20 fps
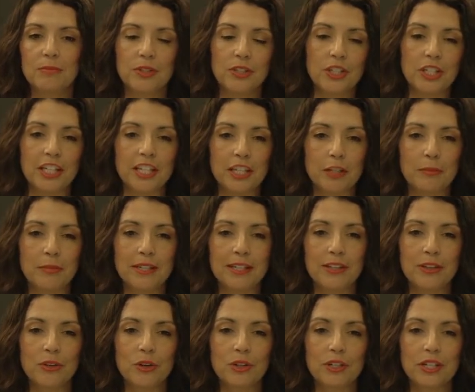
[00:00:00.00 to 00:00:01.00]

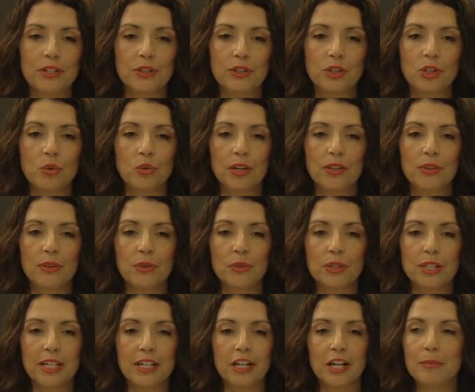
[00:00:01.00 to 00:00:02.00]
GEB
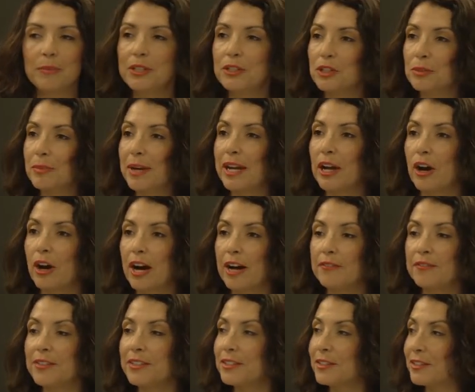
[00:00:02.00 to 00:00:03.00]
3213, come into my
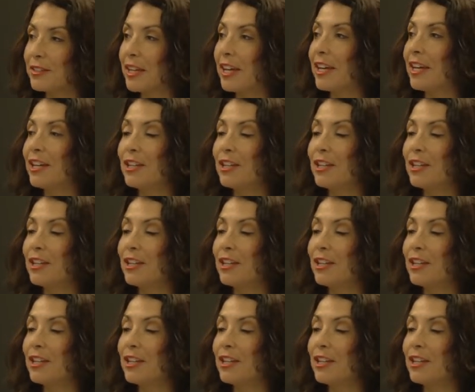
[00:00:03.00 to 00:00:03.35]
office.